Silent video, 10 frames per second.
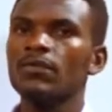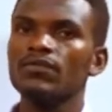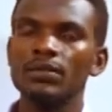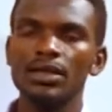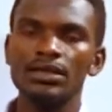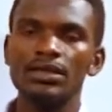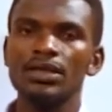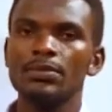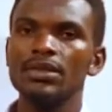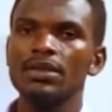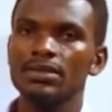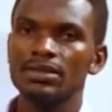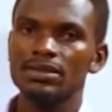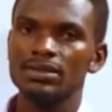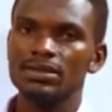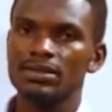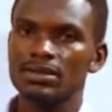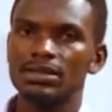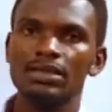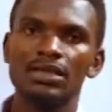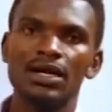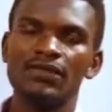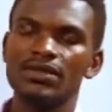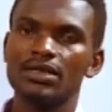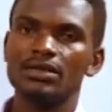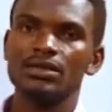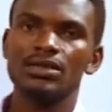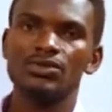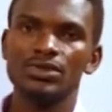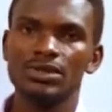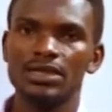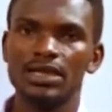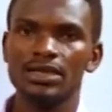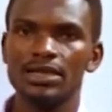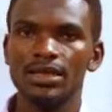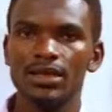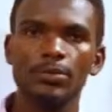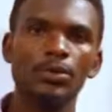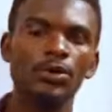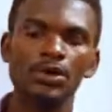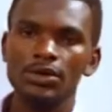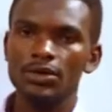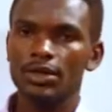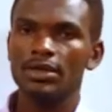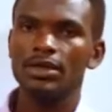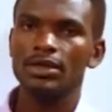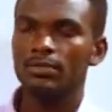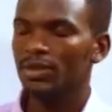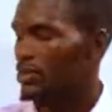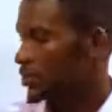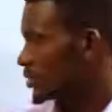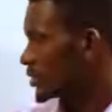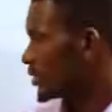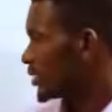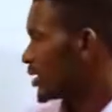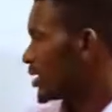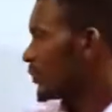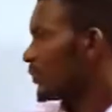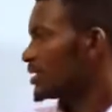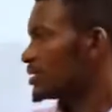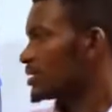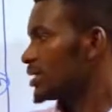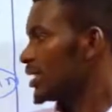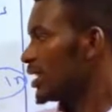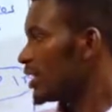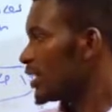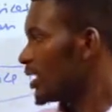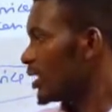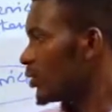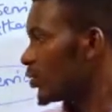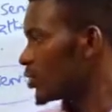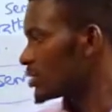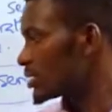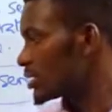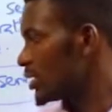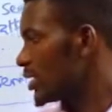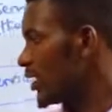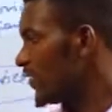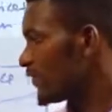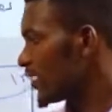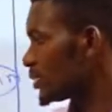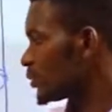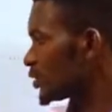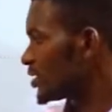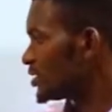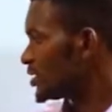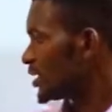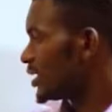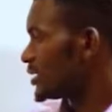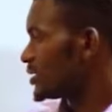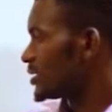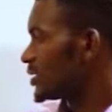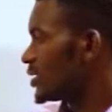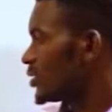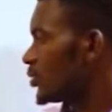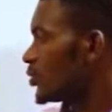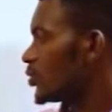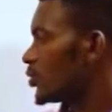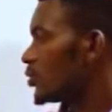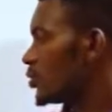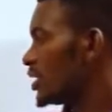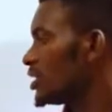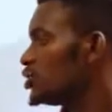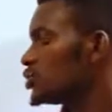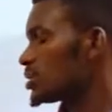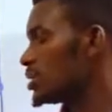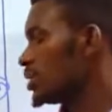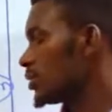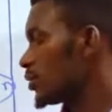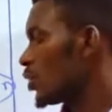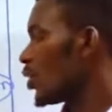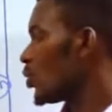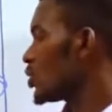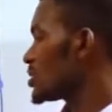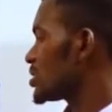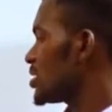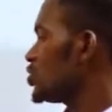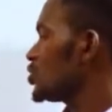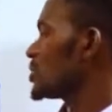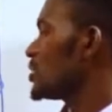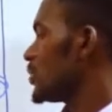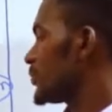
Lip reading: many epidemic diseases in African countries like polio and the measles. But another was infant mortality rate was reduced.